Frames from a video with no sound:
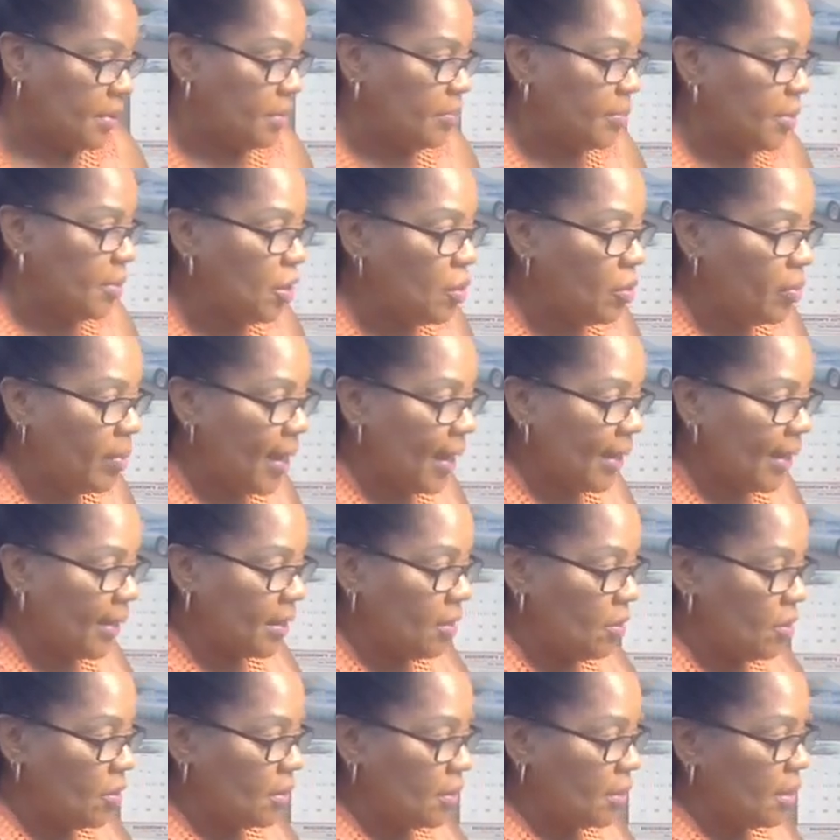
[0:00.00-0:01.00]
me go back
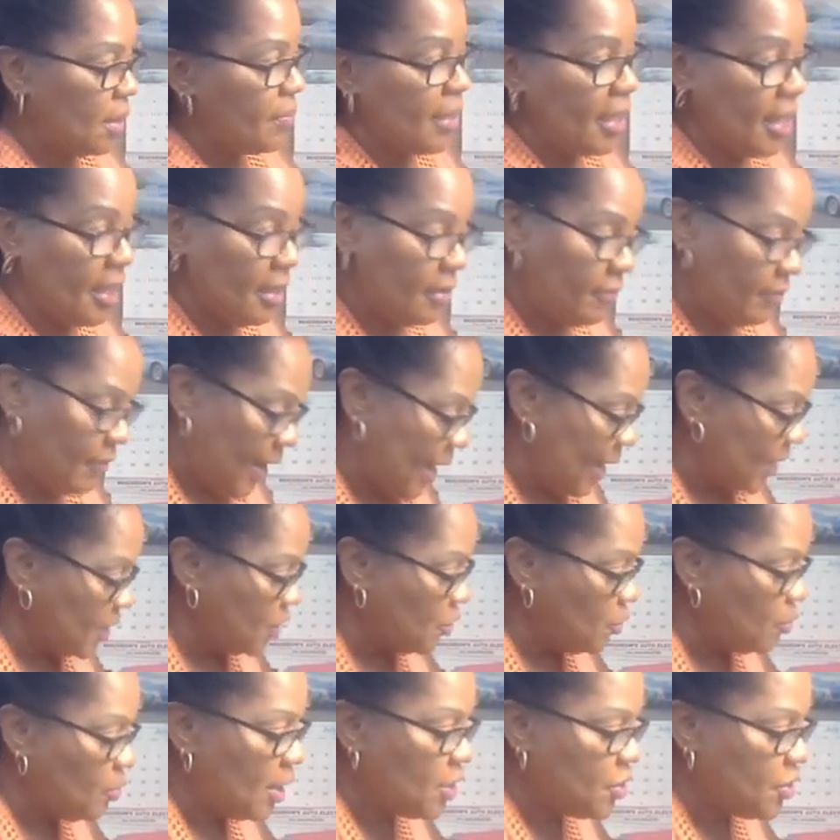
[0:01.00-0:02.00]
and look up
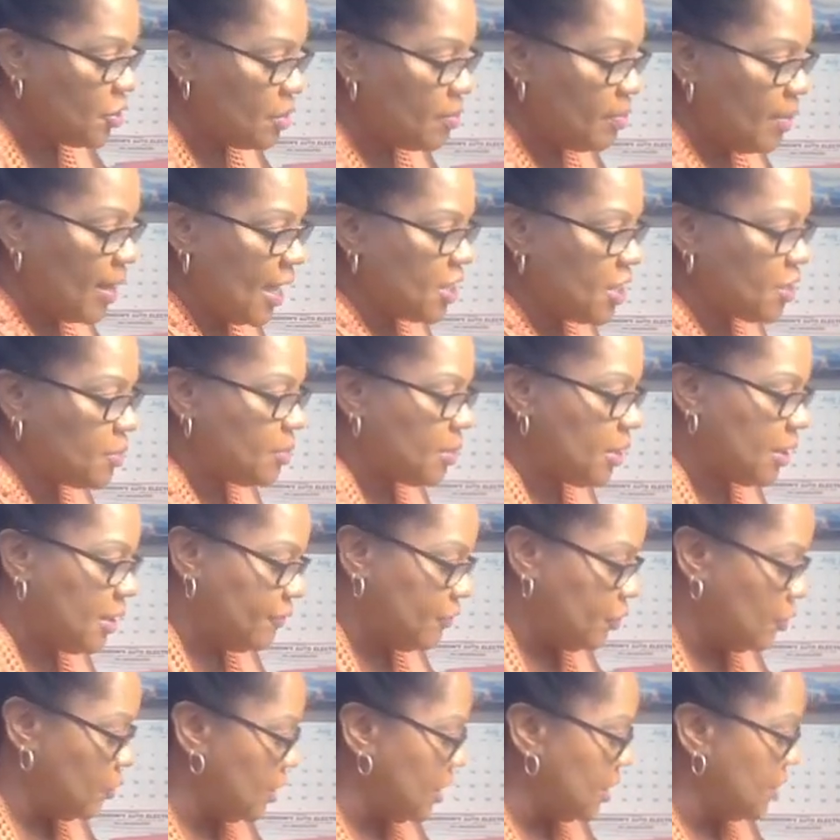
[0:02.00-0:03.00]
evaluation management. If
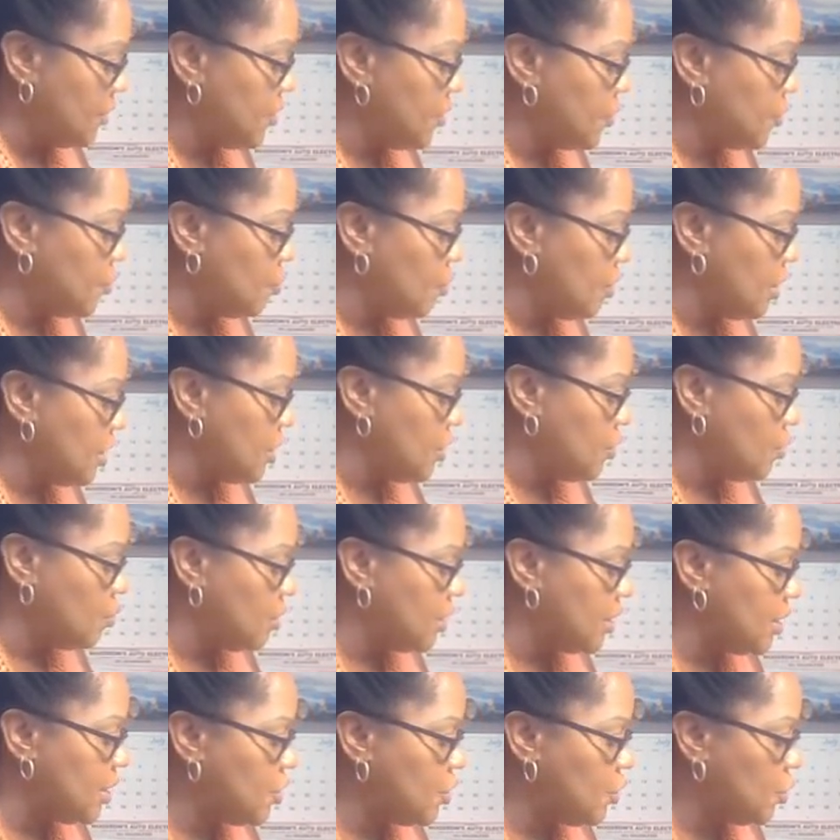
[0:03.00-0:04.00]
you're in the
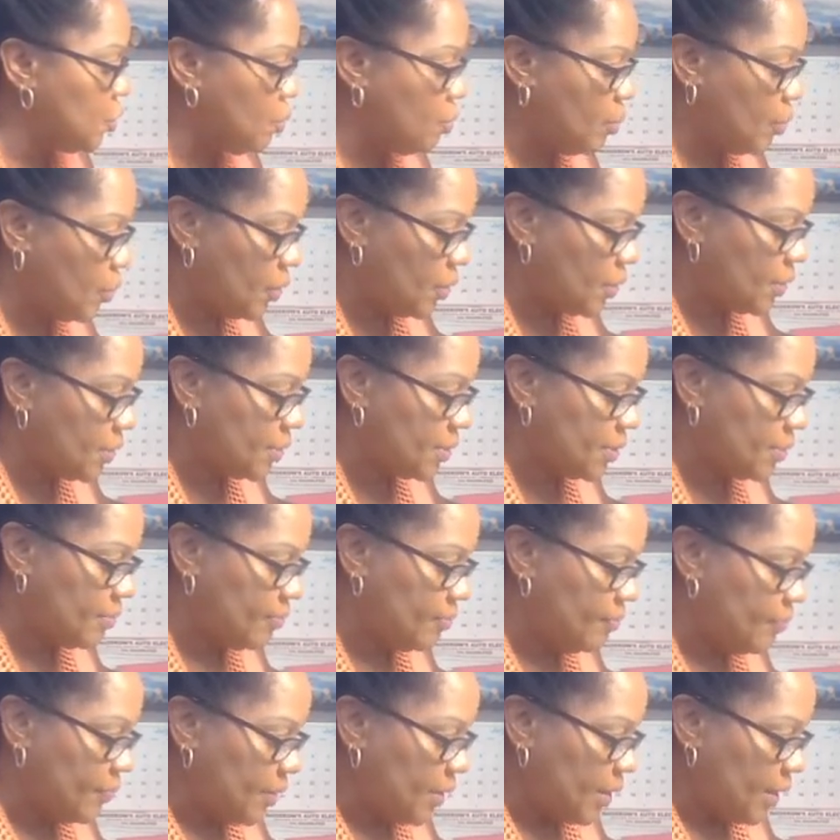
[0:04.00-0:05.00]
2022 books,
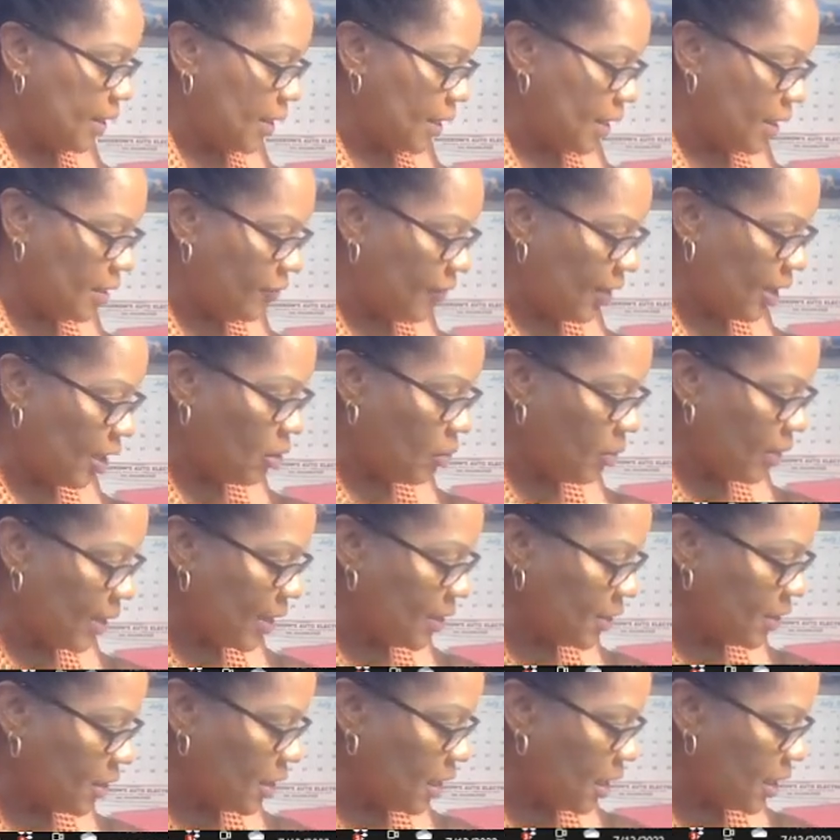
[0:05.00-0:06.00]
and if I go
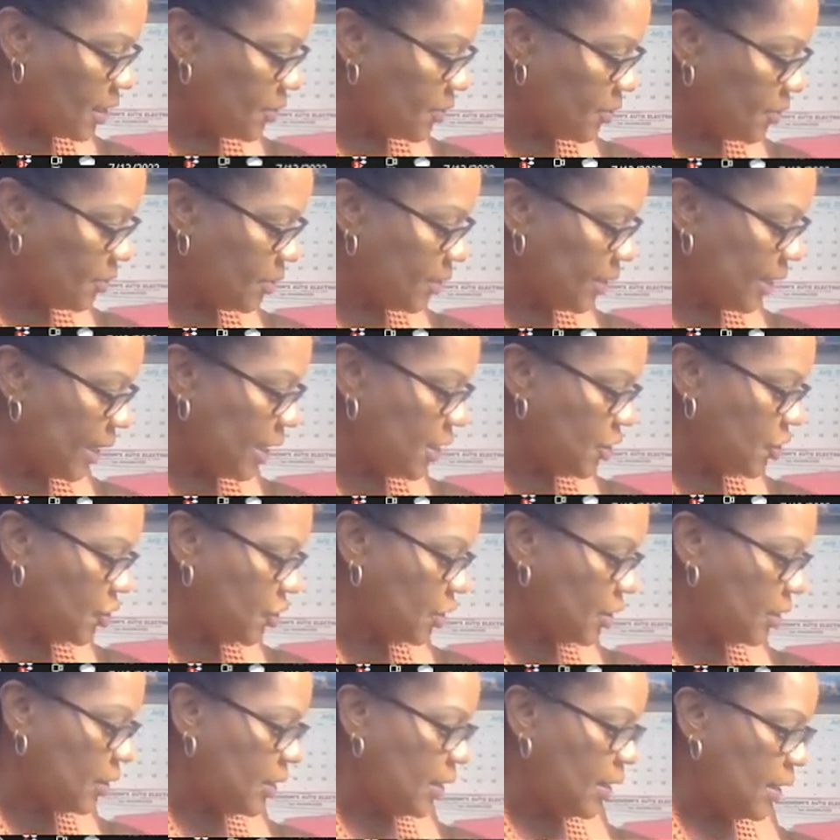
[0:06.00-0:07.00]
down to
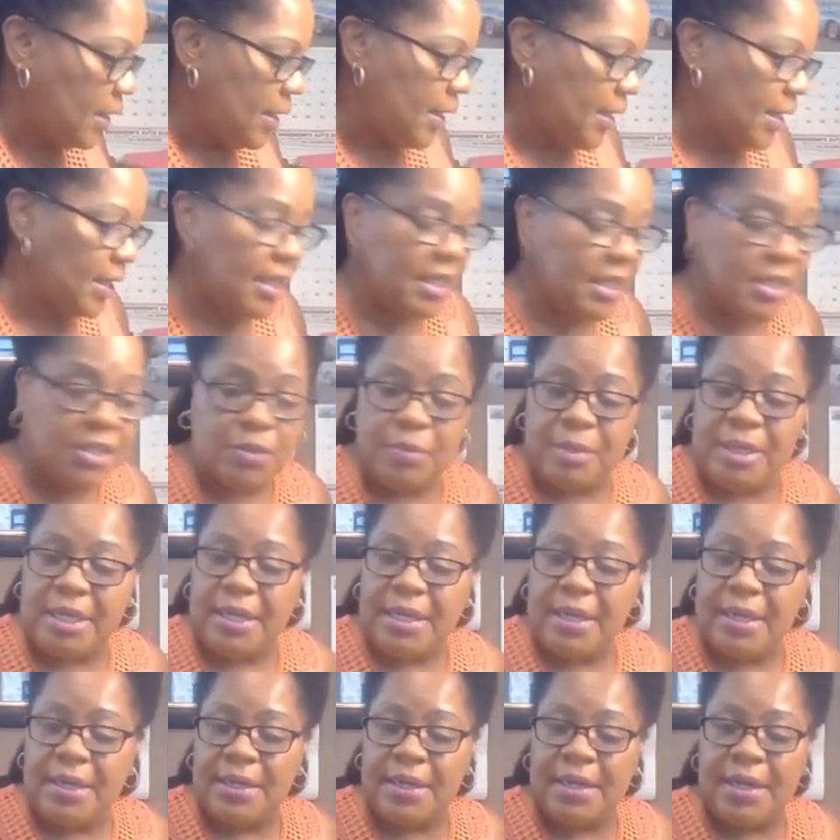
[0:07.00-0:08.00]
consultation, it gives me
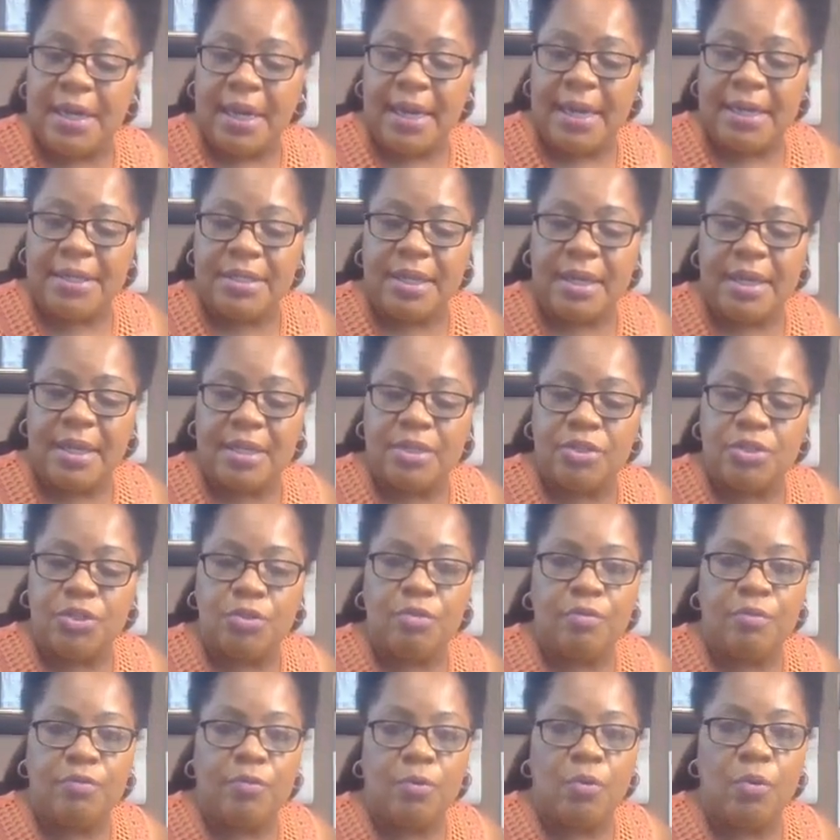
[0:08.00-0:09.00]

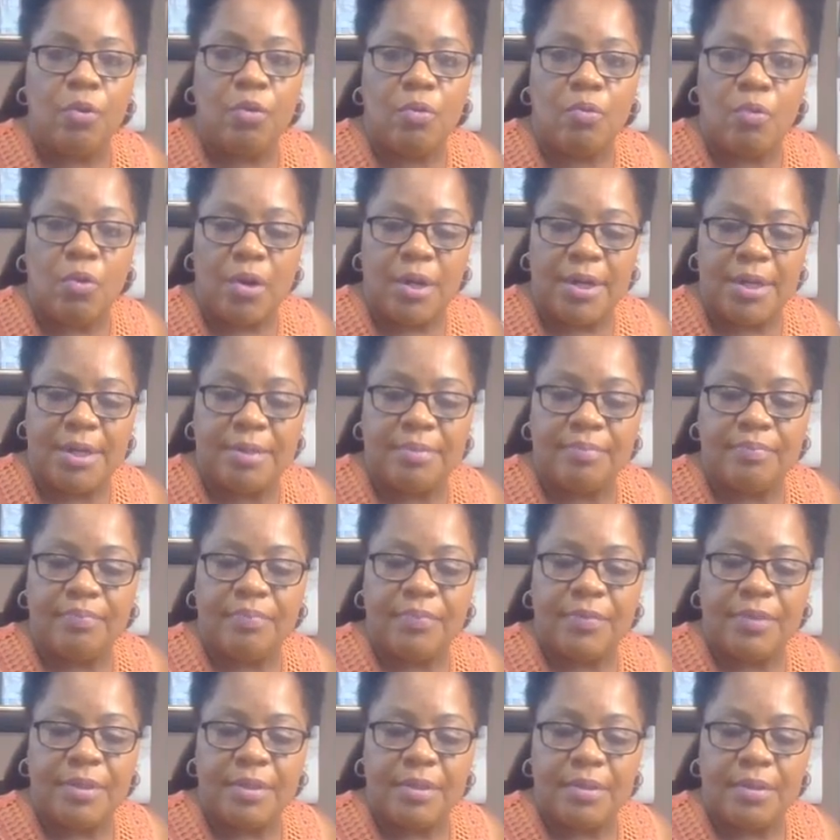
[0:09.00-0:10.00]
99241
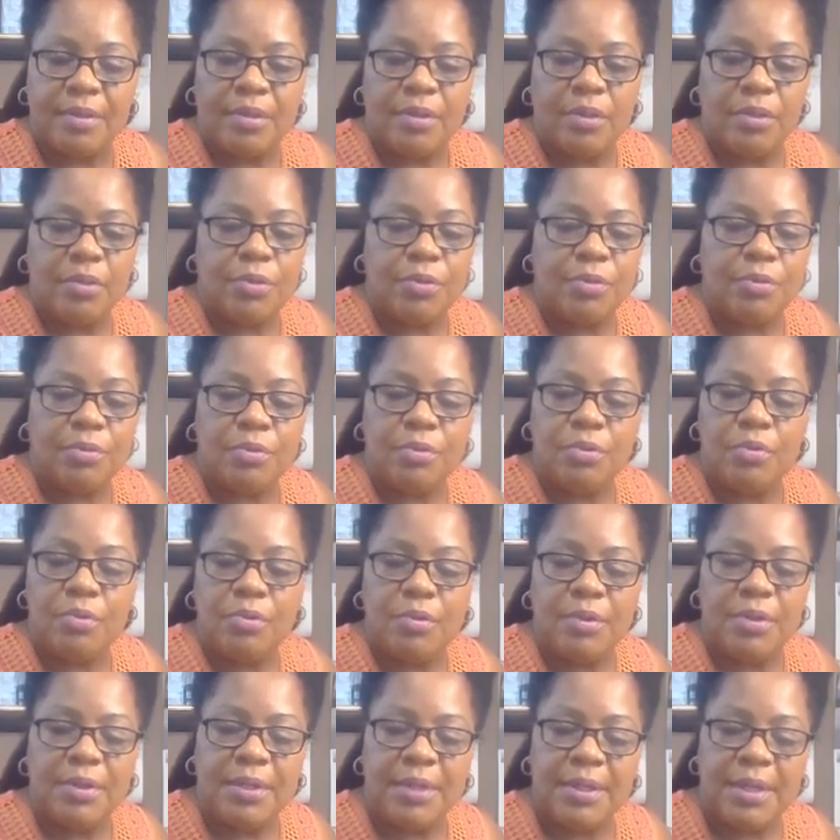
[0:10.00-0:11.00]

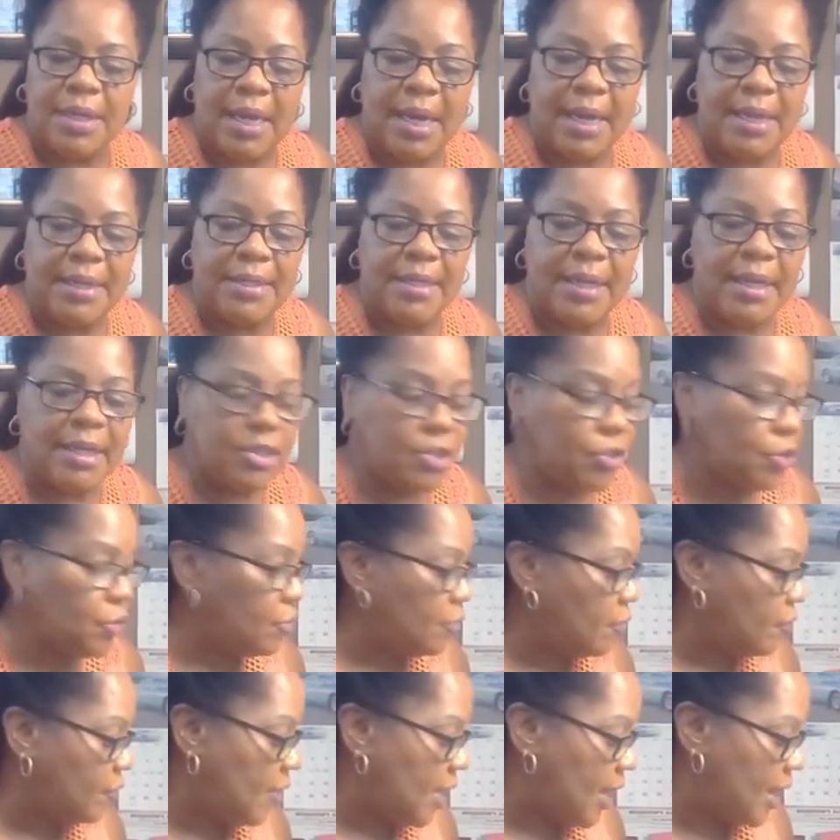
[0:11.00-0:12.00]
through
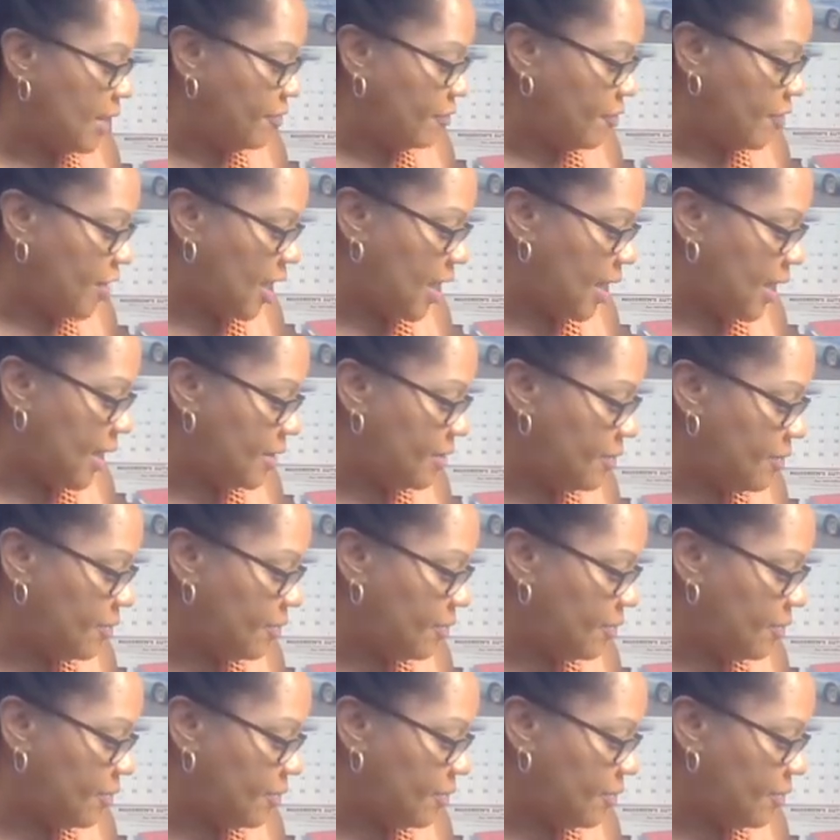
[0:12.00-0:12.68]
99255.